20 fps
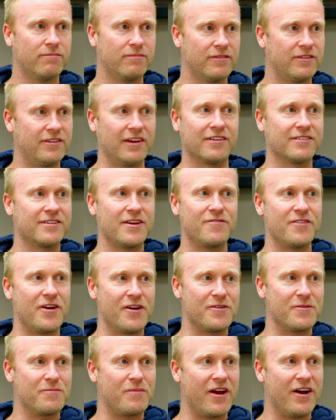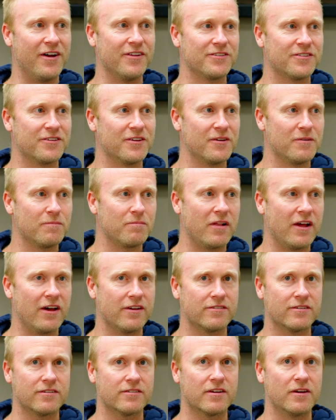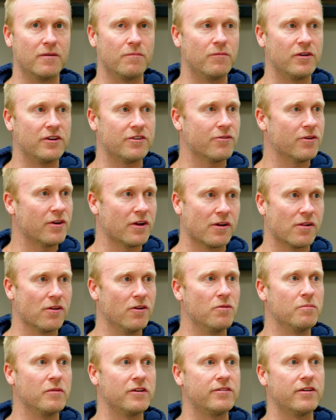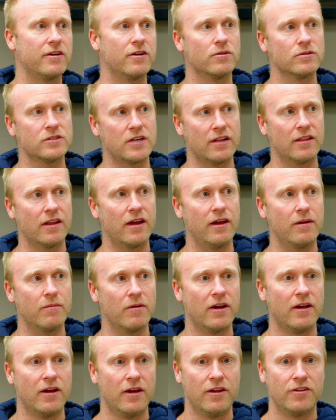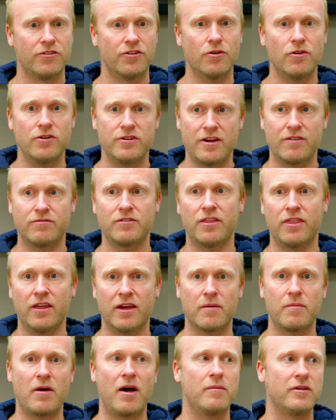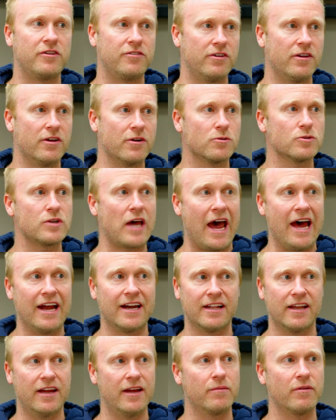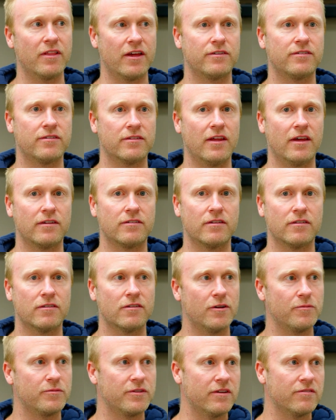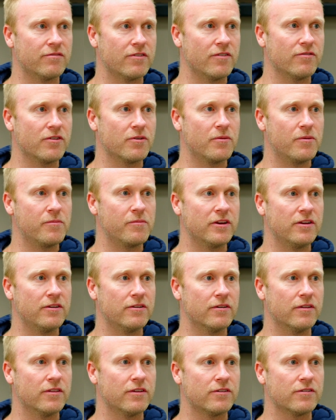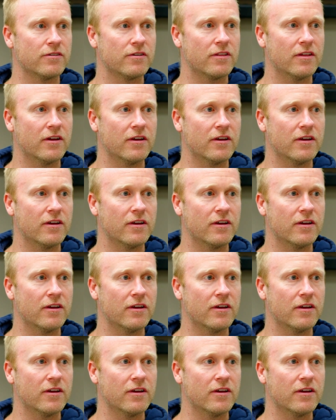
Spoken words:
£600-700 to plaster skim, which would include materials and labor. So you always have to think about materials and labor. That's a top tip for everyone when you're doing this sort of